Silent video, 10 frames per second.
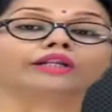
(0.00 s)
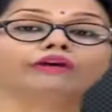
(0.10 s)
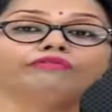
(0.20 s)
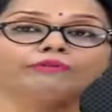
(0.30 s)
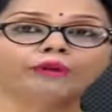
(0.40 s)

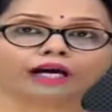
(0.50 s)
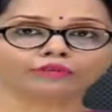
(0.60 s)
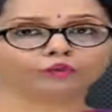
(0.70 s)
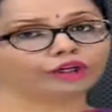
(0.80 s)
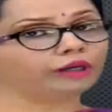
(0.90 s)
Now, for
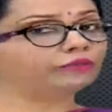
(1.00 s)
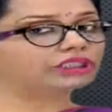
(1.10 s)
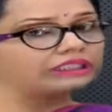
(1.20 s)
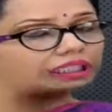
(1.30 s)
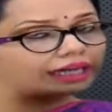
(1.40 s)
Plasmodium,
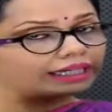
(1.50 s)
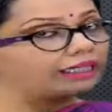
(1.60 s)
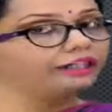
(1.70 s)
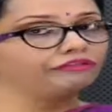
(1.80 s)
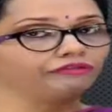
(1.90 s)
this is
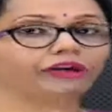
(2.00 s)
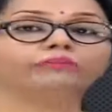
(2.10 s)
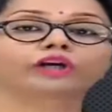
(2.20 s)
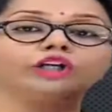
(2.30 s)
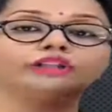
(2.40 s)
slightly
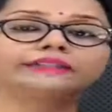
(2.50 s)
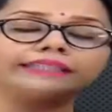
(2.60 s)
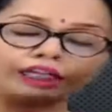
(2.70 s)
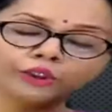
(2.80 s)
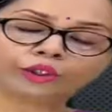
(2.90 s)
different because the
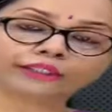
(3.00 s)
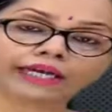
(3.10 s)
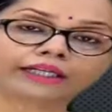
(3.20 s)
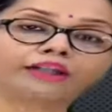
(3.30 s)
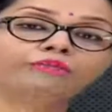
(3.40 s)
sexual
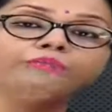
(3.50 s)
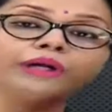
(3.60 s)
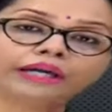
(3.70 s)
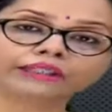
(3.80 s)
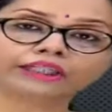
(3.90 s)
cycle
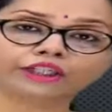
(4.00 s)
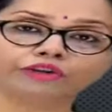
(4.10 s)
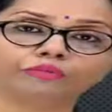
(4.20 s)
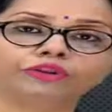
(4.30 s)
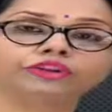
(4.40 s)
begins in
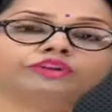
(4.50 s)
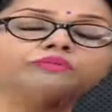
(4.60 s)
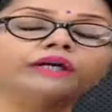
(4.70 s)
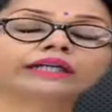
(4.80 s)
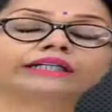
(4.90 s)
humans,
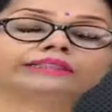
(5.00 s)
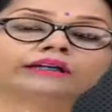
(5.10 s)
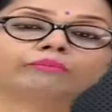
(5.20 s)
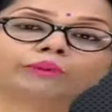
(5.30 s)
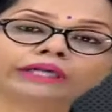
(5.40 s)
but it is
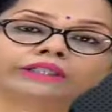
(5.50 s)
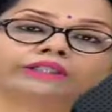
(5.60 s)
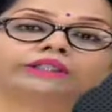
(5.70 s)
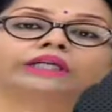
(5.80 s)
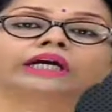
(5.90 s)

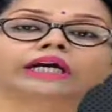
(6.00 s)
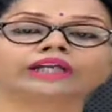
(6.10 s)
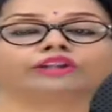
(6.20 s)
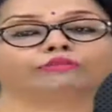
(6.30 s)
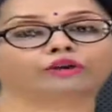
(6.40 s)
completed
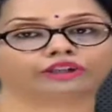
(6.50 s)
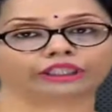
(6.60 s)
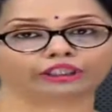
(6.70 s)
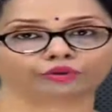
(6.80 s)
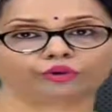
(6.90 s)
in the
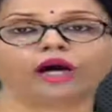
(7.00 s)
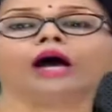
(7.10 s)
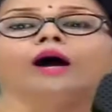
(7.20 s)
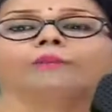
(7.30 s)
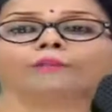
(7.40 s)
mosquito.
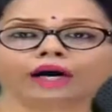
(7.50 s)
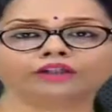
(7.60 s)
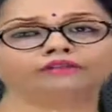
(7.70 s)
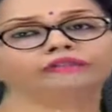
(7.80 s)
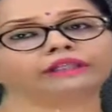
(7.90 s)

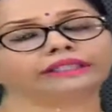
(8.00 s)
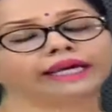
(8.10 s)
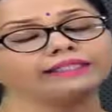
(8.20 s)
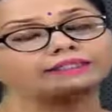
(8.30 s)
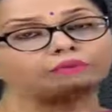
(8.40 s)
But we will
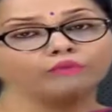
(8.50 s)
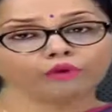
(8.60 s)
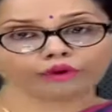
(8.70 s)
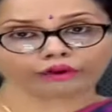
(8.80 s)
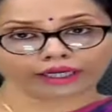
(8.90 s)
take some
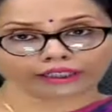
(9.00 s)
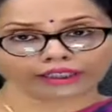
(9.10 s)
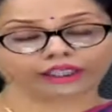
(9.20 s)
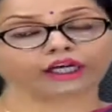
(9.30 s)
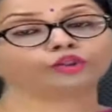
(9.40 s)
more
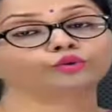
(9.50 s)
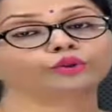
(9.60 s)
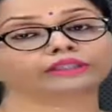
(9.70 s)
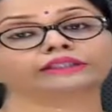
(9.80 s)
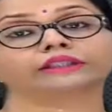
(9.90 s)
criteria to
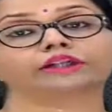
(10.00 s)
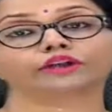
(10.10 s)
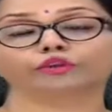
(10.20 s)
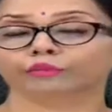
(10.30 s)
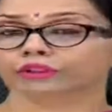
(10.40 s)
consider
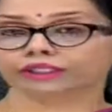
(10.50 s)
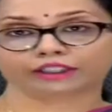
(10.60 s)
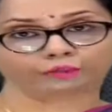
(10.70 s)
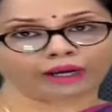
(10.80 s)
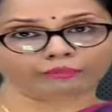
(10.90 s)
humans
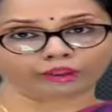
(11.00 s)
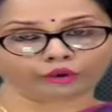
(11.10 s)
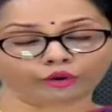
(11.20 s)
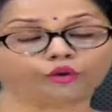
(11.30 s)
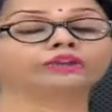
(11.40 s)
as
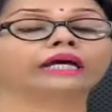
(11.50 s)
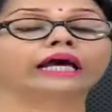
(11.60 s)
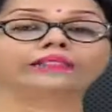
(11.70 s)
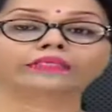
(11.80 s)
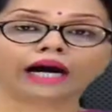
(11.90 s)
primary host.
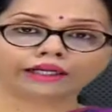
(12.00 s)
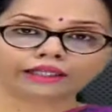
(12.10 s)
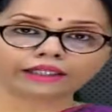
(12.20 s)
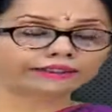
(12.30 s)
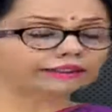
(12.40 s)

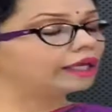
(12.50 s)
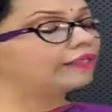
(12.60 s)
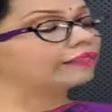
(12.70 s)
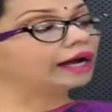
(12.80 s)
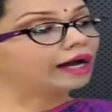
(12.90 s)
That is
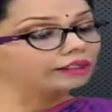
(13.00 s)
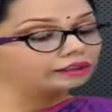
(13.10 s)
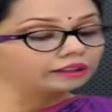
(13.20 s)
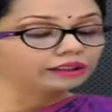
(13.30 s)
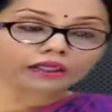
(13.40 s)

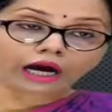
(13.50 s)
that